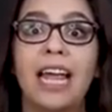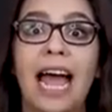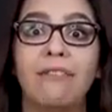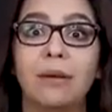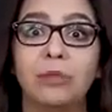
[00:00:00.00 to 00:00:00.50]

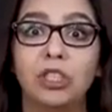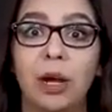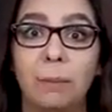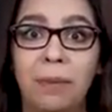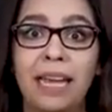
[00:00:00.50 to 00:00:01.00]
have them
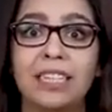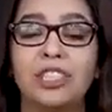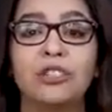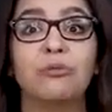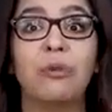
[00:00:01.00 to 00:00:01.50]
jump in
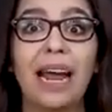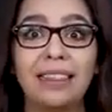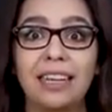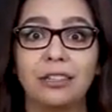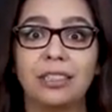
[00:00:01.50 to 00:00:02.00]
to
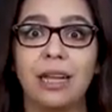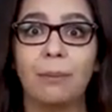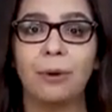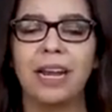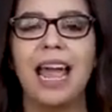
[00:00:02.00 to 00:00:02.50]
write their
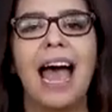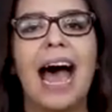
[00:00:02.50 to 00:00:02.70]
summary,